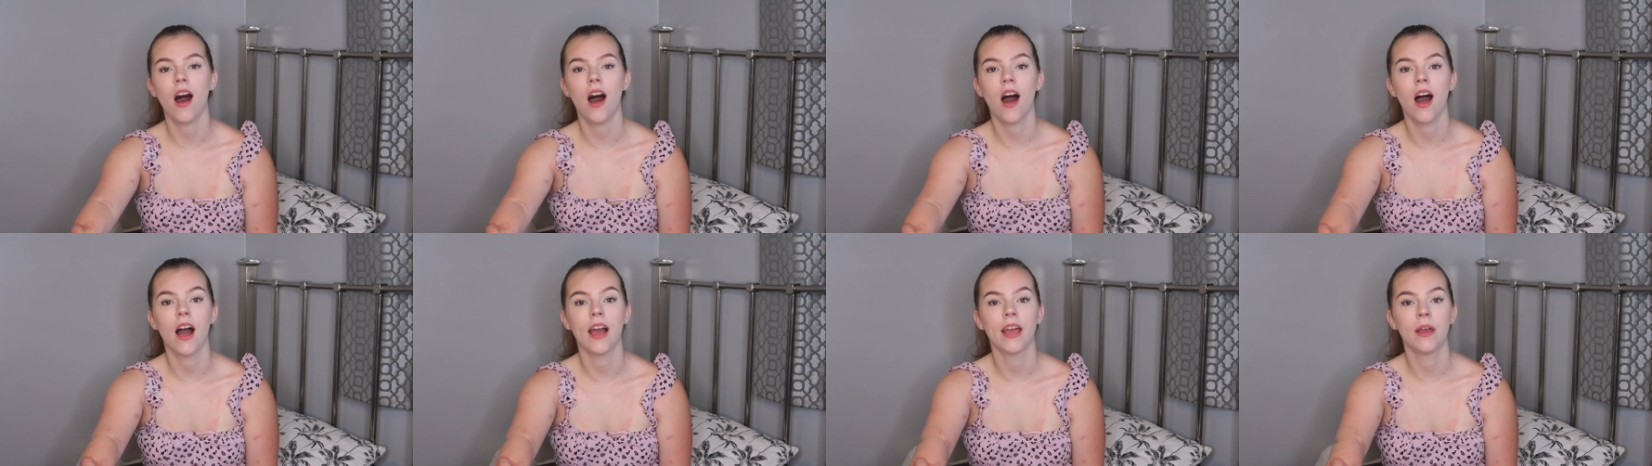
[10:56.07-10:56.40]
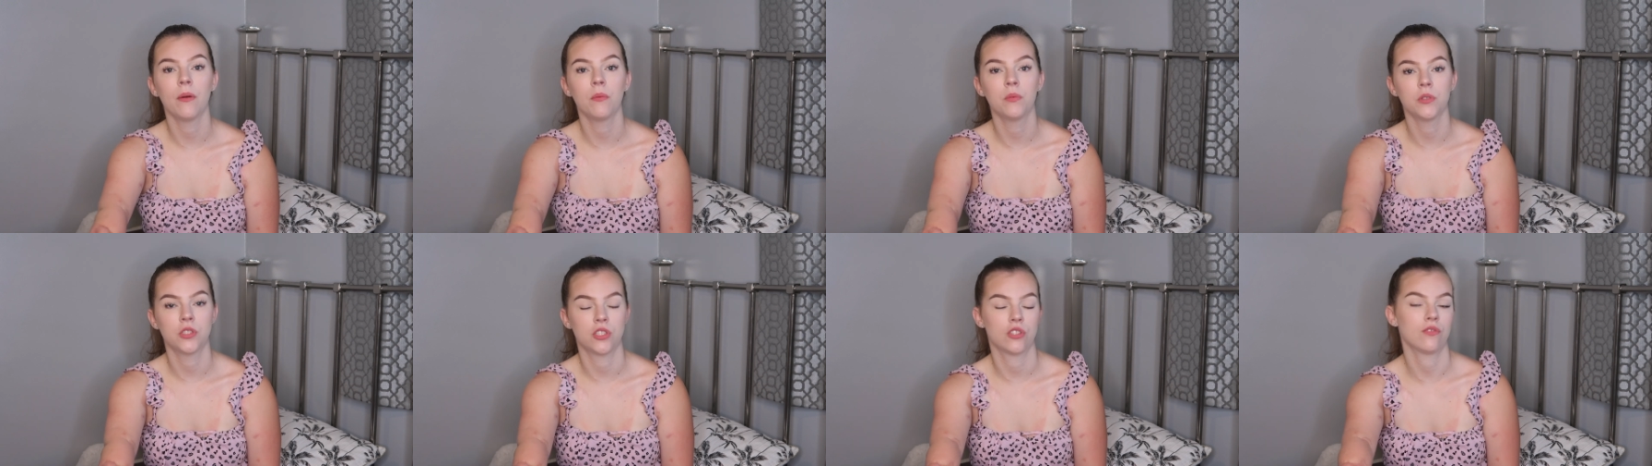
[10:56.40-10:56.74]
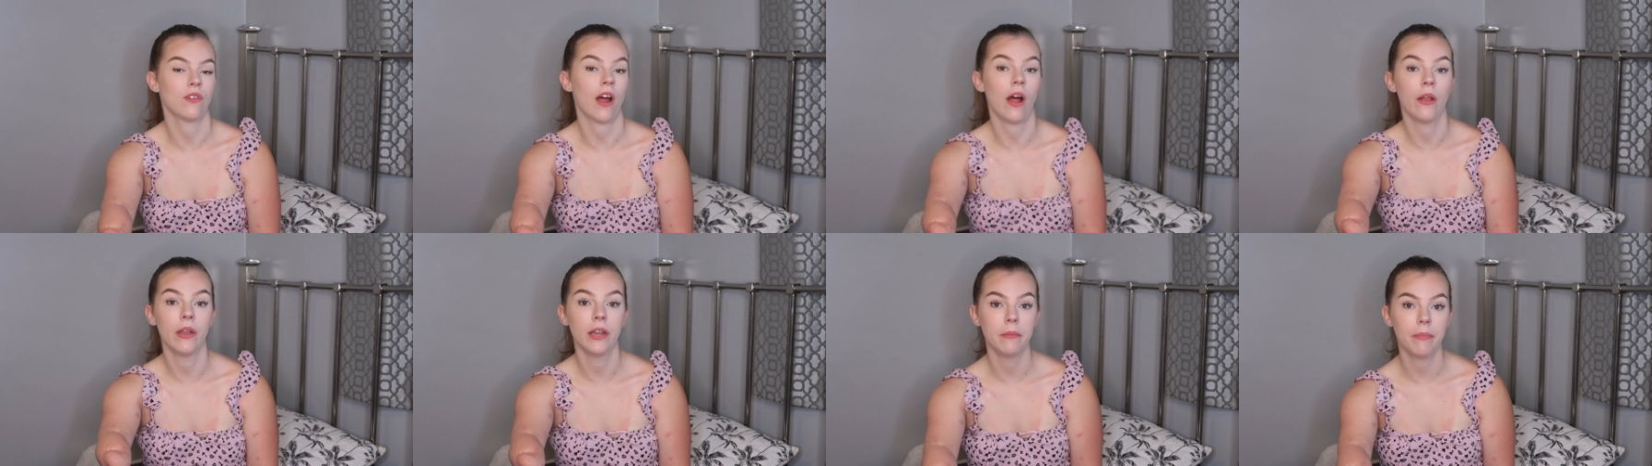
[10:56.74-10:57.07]
I was
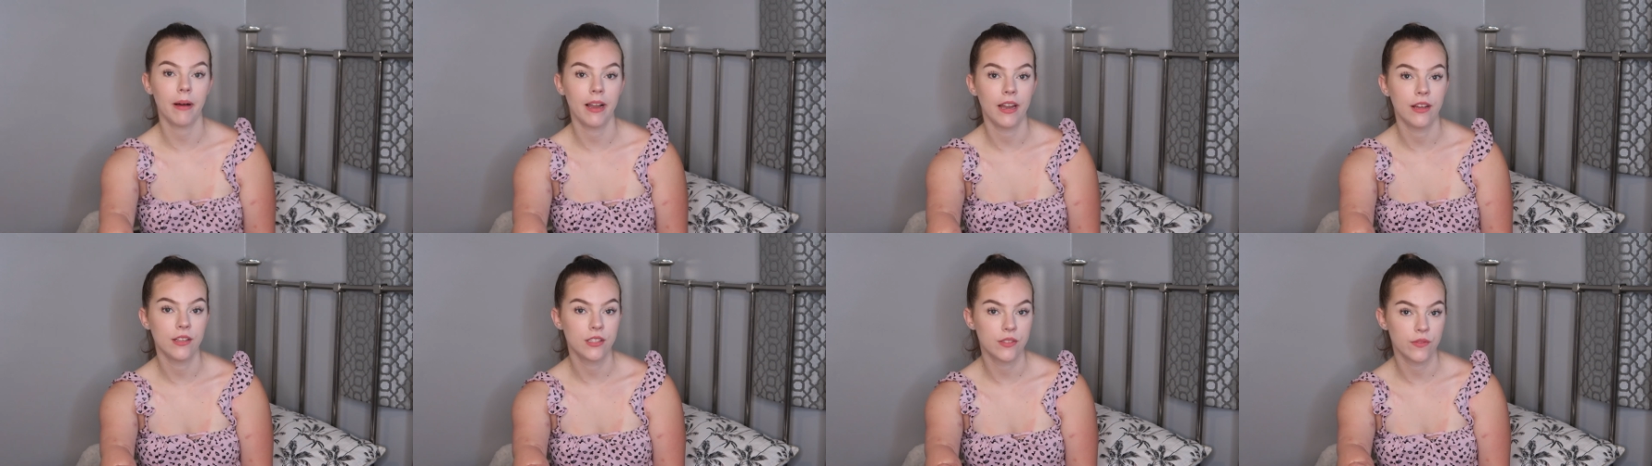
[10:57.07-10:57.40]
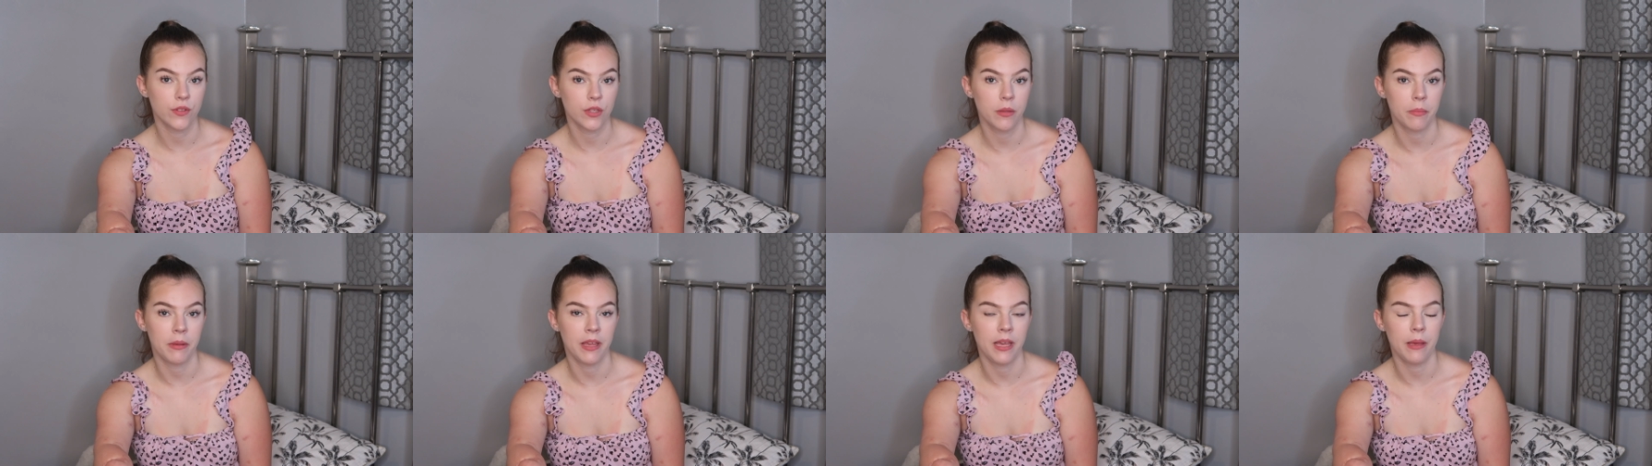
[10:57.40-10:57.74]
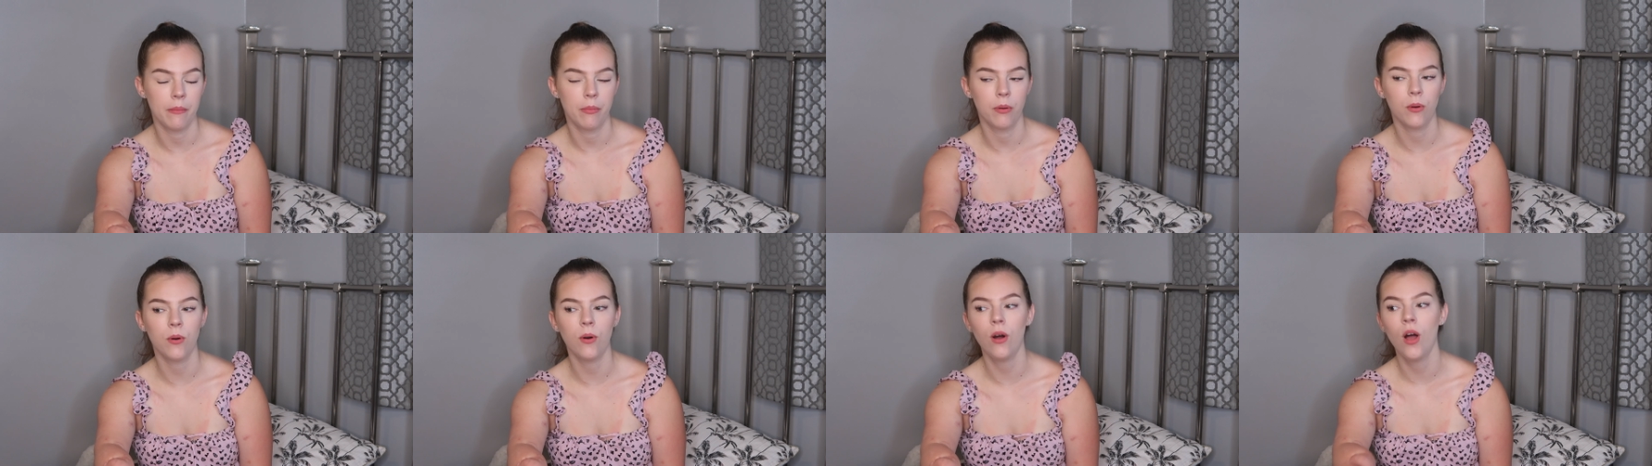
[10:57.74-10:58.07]
surrounded by loads of other
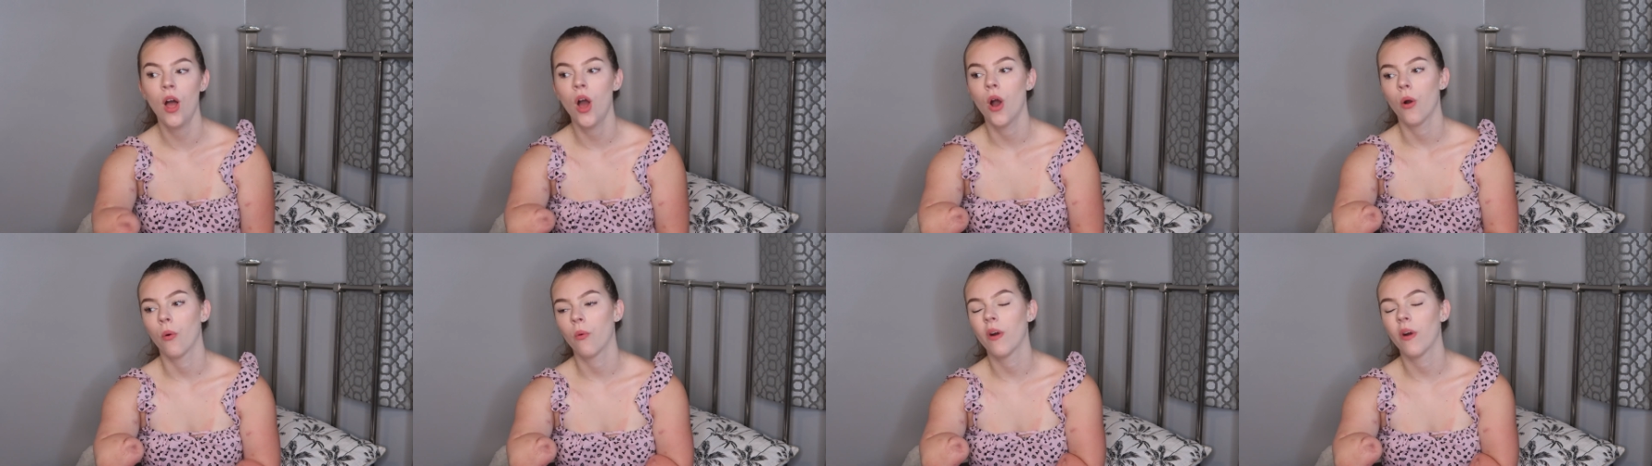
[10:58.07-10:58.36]
people